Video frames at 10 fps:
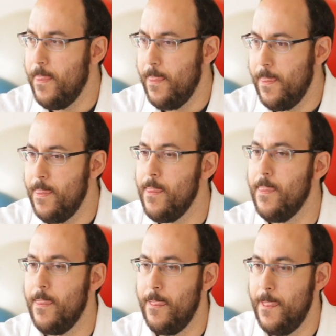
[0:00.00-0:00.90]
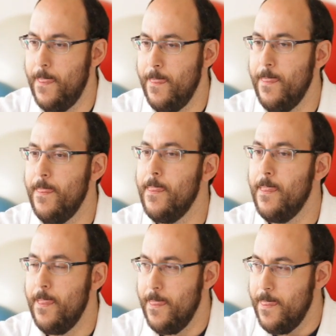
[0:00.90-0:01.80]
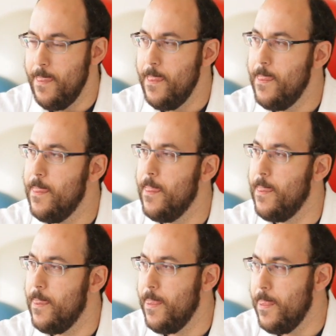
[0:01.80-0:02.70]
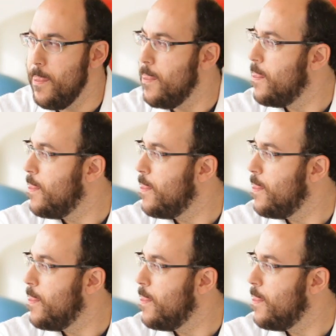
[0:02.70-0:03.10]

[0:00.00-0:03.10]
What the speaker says: No words are spoken by the person on screen.